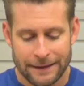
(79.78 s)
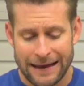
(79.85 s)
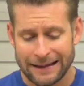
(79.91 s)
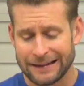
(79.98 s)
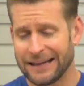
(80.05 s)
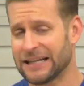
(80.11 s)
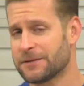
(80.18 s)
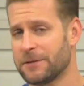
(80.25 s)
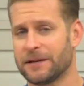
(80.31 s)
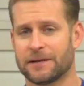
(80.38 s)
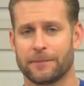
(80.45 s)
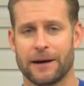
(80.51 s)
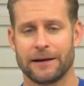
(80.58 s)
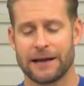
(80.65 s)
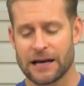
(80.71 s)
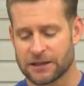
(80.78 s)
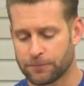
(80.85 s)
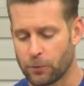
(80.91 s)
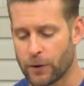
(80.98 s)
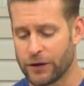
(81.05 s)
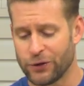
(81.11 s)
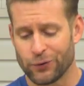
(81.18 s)
That leads me to my next
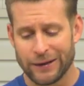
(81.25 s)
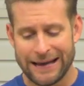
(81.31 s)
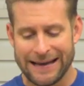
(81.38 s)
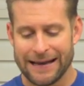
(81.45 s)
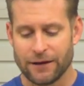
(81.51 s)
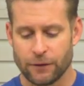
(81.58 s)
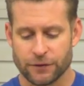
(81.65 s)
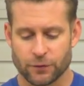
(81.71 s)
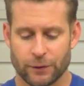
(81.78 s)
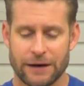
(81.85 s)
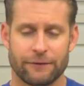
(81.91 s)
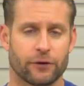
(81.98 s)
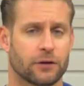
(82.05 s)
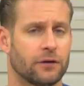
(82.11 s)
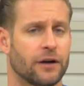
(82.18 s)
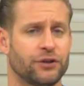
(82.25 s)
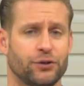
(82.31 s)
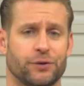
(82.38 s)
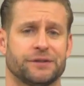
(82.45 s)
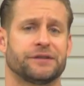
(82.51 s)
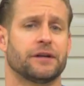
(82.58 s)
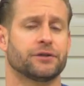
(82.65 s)
point. You can use whatever clutch
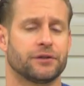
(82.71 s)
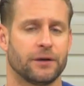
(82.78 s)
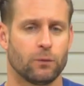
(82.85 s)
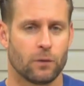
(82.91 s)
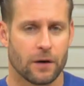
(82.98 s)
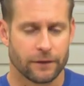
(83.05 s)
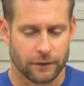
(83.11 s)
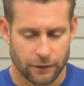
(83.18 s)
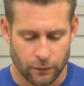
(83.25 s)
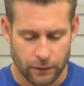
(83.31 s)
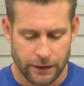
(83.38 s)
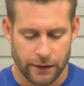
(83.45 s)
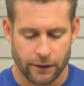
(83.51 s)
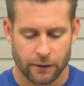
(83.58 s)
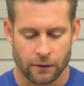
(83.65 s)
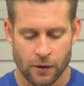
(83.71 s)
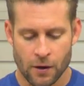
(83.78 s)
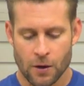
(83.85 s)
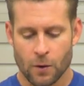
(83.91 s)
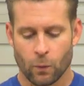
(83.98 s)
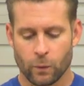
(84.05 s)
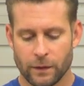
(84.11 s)
you essentially want to here
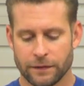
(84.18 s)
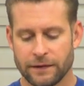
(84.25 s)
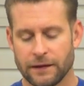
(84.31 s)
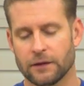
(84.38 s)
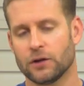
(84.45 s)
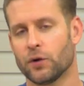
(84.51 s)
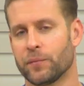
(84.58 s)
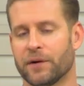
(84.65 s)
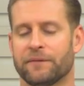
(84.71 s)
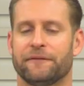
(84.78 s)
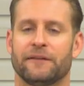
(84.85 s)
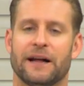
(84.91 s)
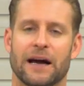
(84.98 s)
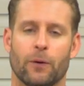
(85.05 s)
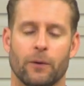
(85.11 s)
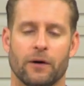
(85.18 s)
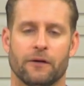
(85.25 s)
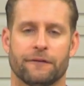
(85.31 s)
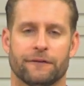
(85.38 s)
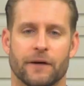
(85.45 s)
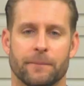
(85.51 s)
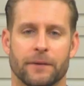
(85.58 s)
with the aluminum
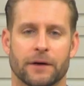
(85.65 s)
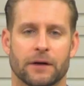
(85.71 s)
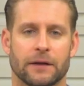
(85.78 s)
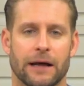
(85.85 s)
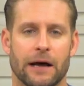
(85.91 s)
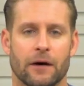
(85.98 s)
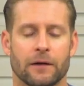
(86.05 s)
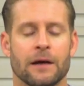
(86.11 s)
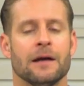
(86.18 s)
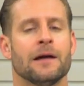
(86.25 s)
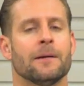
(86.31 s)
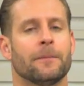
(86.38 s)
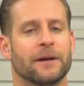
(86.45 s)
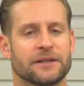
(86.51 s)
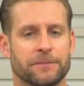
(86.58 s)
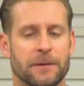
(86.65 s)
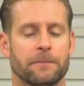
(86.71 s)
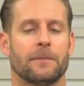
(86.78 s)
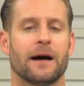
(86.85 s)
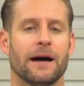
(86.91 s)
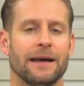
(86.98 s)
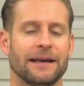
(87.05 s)
flywheel from McLeod, but it's
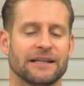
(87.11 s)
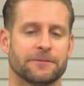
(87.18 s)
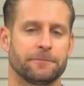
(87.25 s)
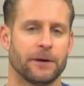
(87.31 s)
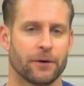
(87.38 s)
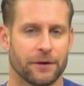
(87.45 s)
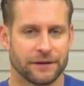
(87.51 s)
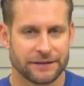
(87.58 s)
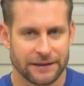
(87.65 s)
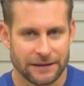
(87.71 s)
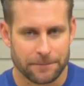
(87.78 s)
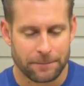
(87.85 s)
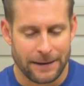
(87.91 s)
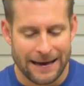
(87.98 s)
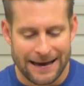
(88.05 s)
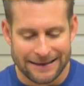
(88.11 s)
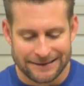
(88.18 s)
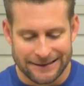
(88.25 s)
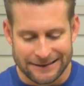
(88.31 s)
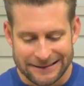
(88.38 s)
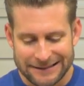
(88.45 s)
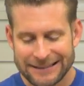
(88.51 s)
been my experience in the
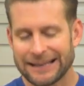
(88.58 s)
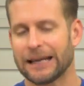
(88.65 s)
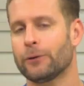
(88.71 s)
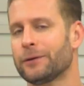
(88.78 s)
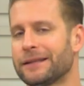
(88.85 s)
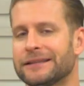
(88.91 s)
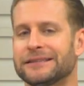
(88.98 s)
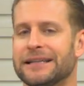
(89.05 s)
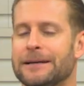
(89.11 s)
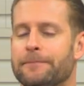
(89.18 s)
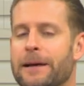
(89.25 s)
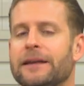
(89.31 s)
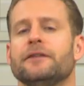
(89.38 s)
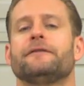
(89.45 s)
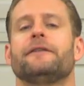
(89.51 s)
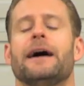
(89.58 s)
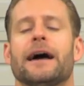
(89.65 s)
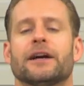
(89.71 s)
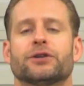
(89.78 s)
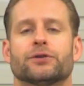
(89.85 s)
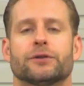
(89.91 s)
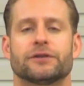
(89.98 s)
past that sticking with the same
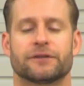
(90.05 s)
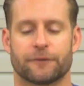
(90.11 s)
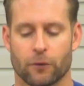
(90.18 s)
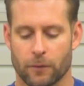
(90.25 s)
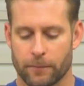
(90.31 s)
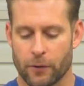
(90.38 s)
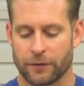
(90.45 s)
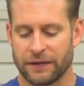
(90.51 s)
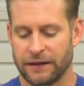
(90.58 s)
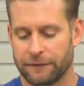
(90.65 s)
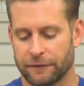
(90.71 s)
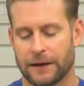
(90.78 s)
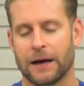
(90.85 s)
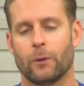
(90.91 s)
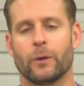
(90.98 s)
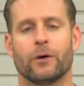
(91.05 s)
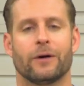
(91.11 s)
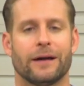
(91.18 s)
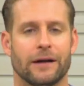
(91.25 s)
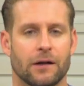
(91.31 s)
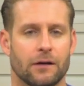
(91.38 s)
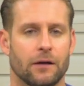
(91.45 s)
manufacturers for both the
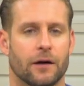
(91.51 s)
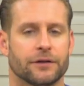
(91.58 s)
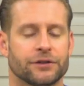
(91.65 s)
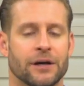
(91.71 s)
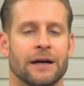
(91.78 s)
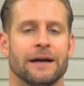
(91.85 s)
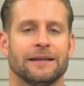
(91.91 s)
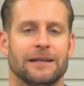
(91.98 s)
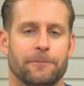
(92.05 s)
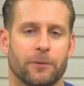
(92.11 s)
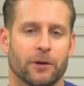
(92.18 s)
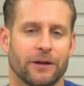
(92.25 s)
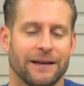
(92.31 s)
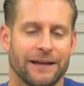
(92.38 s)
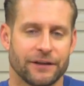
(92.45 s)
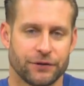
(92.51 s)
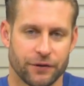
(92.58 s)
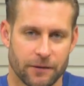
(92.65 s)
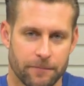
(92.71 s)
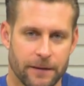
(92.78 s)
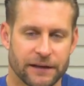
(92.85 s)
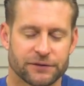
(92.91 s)
flywheel and clutch typically gets
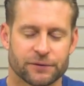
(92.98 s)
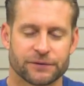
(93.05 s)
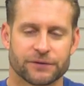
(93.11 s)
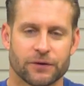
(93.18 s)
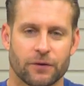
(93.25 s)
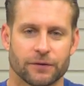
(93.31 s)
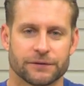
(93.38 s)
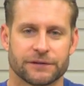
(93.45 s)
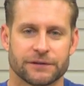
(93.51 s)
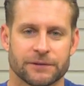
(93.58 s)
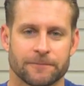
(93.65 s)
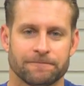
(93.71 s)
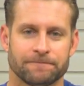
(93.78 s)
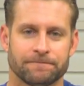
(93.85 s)
you the best results.